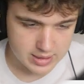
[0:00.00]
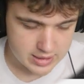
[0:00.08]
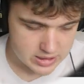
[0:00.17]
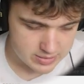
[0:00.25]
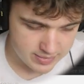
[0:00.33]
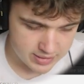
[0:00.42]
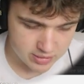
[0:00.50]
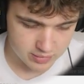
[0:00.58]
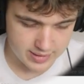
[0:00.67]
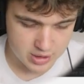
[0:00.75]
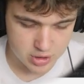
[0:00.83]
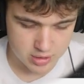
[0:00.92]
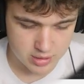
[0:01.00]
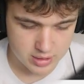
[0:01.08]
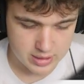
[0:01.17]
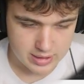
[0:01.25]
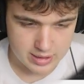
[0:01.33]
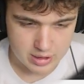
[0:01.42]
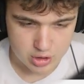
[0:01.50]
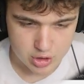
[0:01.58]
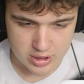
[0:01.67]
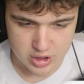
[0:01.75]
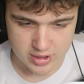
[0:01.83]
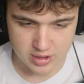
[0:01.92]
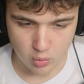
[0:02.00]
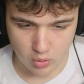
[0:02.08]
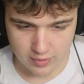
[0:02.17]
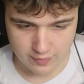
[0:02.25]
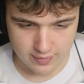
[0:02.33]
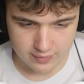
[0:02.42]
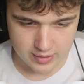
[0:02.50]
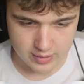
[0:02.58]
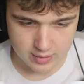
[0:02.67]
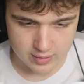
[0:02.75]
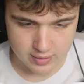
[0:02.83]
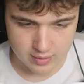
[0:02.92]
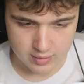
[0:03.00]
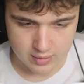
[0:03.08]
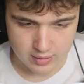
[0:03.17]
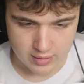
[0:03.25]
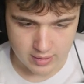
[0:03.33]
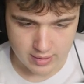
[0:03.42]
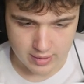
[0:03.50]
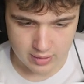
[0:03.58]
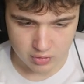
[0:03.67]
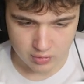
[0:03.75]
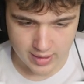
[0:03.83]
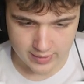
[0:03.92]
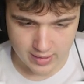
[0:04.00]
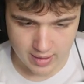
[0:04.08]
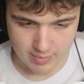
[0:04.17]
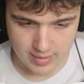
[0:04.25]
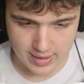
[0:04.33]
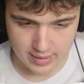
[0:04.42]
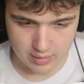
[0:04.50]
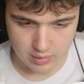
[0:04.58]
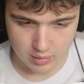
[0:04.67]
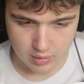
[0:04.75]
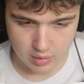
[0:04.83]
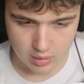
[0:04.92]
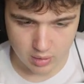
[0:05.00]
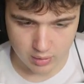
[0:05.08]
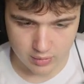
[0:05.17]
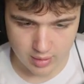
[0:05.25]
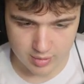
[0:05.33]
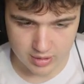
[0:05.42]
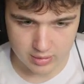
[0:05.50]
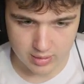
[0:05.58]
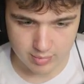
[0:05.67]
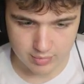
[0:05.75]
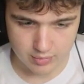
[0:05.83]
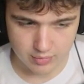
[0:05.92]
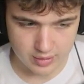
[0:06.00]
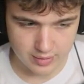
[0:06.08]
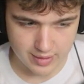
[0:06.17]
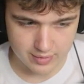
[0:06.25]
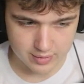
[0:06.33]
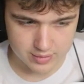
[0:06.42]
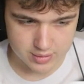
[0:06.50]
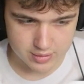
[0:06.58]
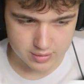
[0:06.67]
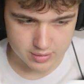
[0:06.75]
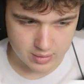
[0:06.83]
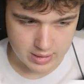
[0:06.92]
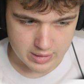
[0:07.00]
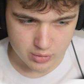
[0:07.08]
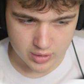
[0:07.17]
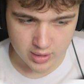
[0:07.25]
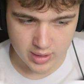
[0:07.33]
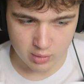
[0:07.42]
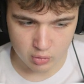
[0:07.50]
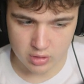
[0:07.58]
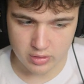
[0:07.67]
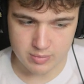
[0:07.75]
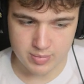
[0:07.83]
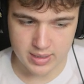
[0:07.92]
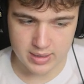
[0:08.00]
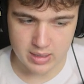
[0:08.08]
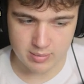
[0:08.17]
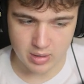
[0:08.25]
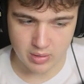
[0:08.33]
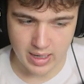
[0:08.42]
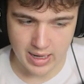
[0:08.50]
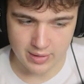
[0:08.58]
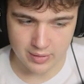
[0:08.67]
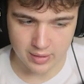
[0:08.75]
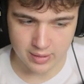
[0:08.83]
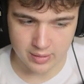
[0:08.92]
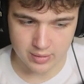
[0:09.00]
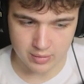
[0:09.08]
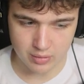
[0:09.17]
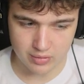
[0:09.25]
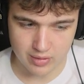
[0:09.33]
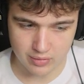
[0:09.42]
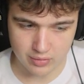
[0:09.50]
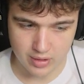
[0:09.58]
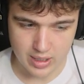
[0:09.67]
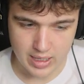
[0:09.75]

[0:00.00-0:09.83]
speed and duration, change that to 150, and drag that back on top of the clip. See how that looks. You can get really picky about how you're going to use this.